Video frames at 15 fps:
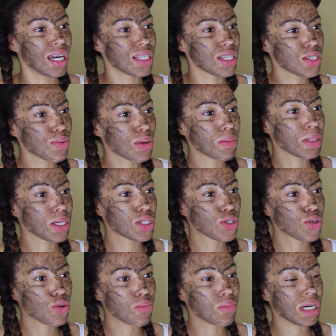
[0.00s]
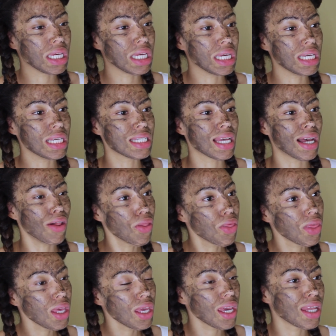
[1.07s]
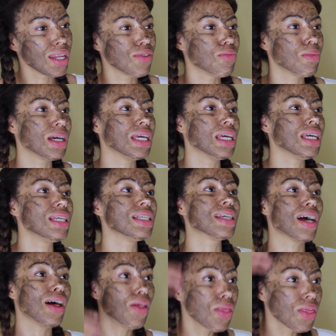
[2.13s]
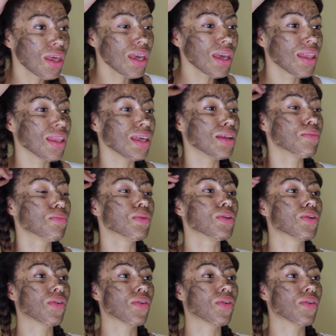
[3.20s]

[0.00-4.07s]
Just want to make sure my hair is healthy, and if my hair is healthy, then it will